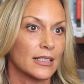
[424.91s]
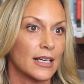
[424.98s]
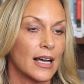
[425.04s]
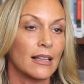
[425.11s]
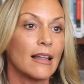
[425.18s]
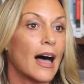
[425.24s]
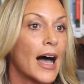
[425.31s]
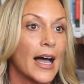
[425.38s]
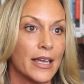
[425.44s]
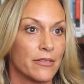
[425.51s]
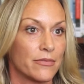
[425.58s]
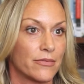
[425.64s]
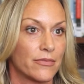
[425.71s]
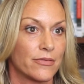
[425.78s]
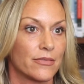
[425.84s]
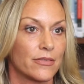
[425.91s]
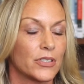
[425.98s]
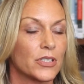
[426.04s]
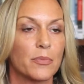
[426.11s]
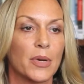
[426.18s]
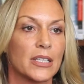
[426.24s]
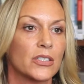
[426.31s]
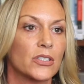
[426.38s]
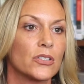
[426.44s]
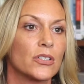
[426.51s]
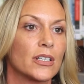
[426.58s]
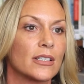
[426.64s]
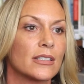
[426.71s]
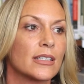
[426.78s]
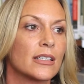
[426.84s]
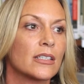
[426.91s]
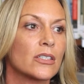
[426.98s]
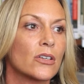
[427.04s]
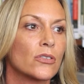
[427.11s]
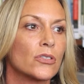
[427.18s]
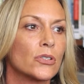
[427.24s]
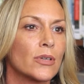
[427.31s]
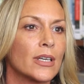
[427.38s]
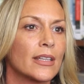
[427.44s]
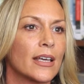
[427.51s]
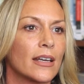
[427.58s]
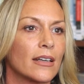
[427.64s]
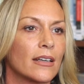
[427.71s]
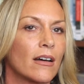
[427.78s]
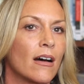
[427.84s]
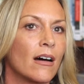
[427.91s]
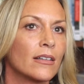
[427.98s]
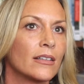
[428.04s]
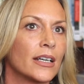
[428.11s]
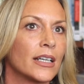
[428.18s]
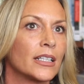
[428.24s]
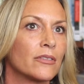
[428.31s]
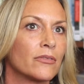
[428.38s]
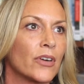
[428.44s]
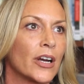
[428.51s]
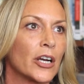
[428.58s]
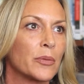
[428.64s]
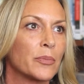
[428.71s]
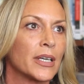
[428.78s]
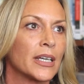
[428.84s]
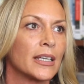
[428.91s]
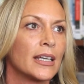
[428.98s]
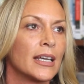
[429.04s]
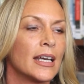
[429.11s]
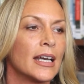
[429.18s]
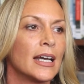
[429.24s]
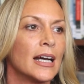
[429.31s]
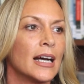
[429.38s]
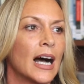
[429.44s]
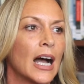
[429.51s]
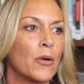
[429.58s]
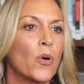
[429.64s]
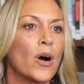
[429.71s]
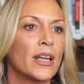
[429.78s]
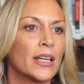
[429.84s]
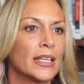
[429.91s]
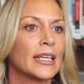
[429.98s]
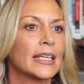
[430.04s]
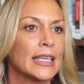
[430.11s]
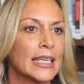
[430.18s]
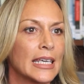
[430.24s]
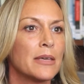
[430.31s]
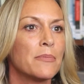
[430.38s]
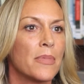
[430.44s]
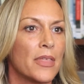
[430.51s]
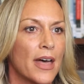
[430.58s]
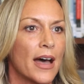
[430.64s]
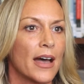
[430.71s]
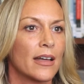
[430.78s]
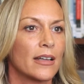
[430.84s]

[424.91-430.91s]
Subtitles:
alive to my students. And so doing that in an online environment, I wanted to keep that.